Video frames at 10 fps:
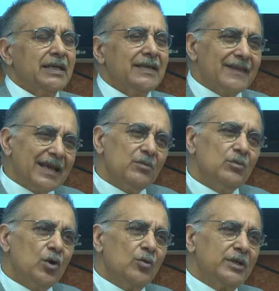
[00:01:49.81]
In that
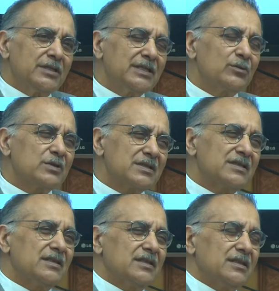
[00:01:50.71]
moment, it was
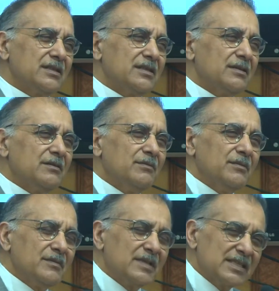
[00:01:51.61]

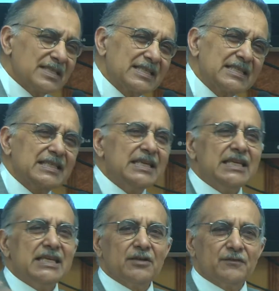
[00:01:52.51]
the
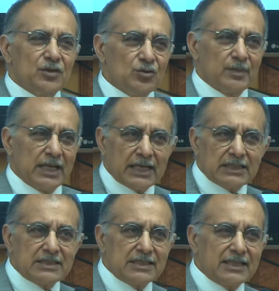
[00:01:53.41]
sea of
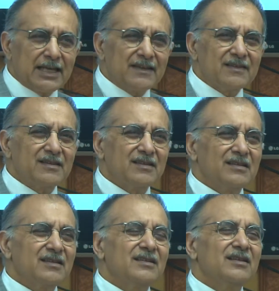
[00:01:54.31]
humanity and the